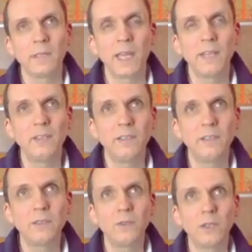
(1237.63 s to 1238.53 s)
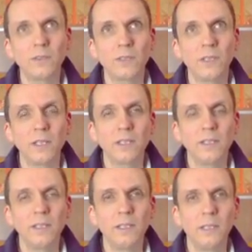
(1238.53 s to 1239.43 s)
And he did not
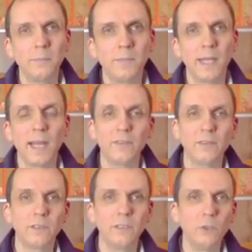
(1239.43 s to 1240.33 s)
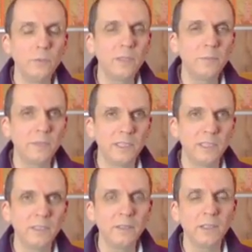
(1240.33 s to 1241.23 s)
kill him as a human
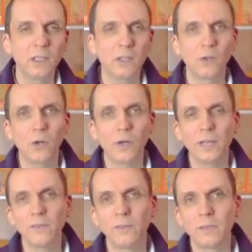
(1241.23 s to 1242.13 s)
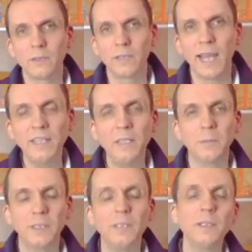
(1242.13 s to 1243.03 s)
being nor as an
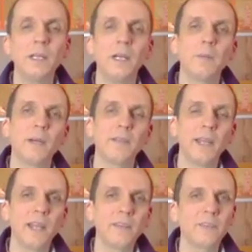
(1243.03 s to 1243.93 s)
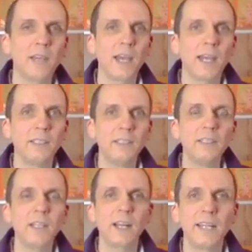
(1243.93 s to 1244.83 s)
animal, but as an
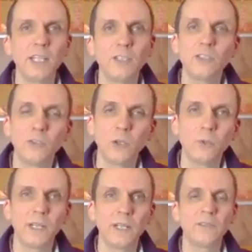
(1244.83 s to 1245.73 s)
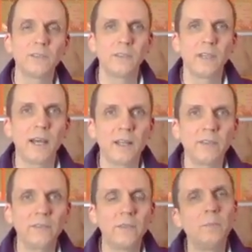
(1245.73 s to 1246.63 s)
incarnation known as
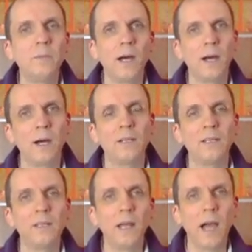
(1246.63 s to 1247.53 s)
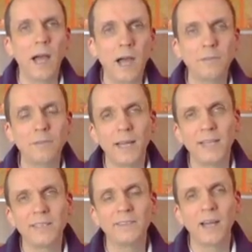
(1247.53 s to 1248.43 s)
Narasimha, half
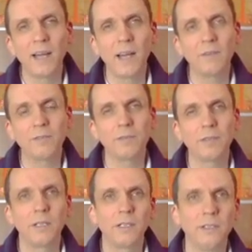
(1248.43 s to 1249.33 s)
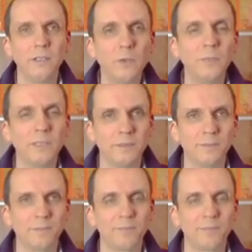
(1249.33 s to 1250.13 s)
lion, half human.